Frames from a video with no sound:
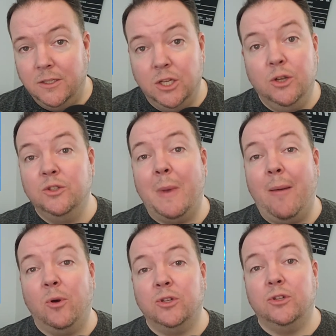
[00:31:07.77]
To use Matt
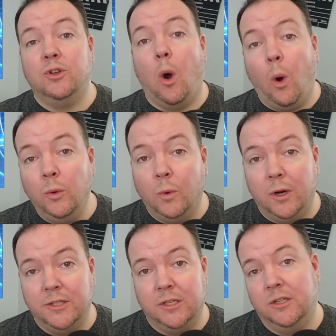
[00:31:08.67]
Mercer's own
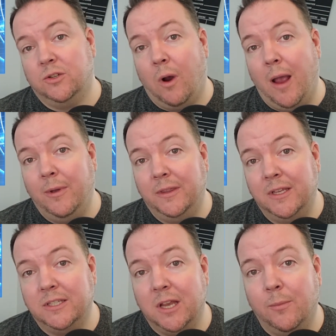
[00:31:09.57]
words in describing
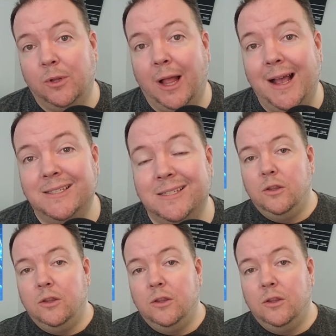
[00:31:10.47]
this subclass,